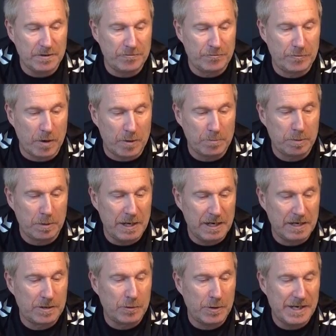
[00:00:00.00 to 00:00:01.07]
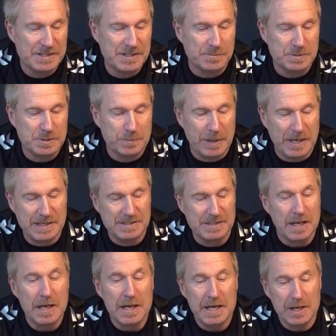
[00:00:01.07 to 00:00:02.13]
the front player creates some space.
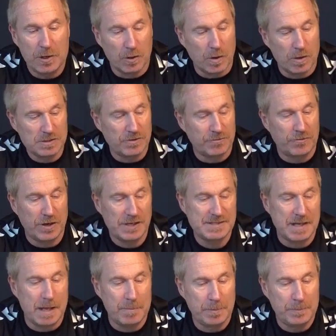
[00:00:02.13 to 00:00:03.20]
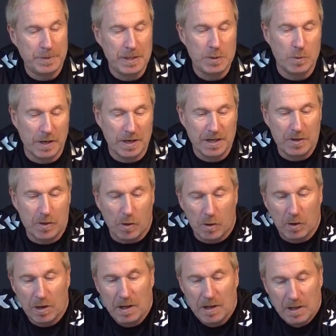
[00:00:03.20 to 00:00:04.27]
It could also, for example, be what I
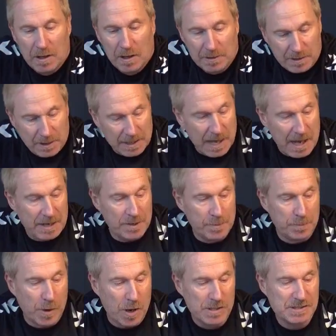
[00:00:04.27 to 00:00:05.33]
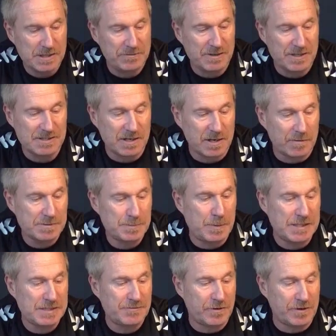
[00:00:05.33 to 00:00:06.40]
call the 9er box. If there's a lot of
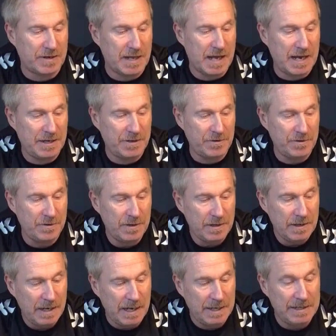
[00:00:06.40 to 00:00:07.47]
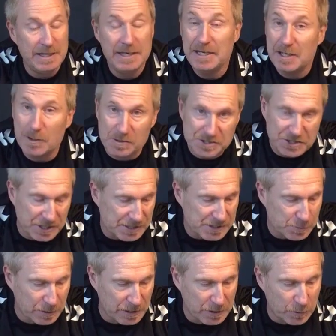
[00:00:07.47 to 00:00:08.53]
space for the 9er and he or she
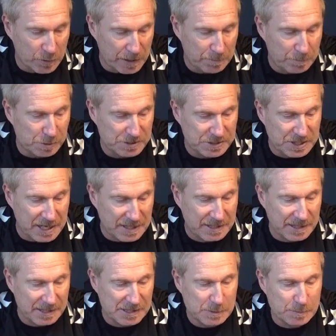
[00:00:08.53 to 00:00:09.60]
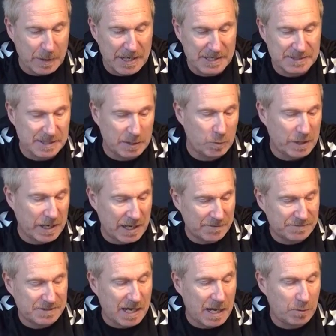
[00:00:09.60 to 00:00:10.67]
is really good at protecting the space, then we can
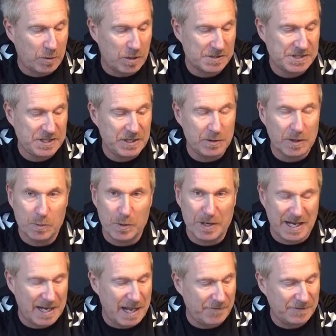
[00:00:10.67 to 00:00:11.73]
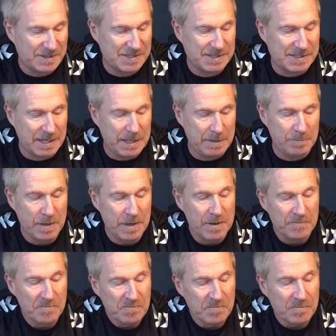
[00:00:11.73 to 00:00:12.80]
have side runs here and we can have the same
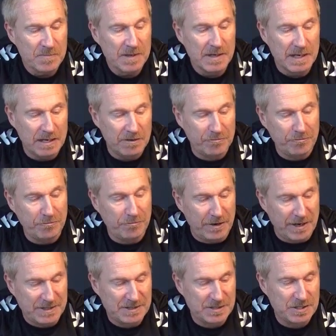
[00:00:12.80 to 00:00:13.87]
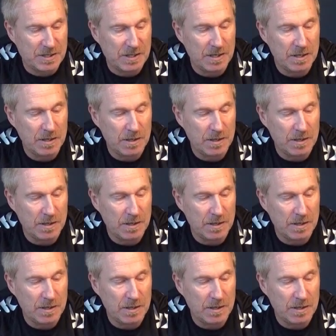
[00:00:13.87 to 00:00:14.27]
effect,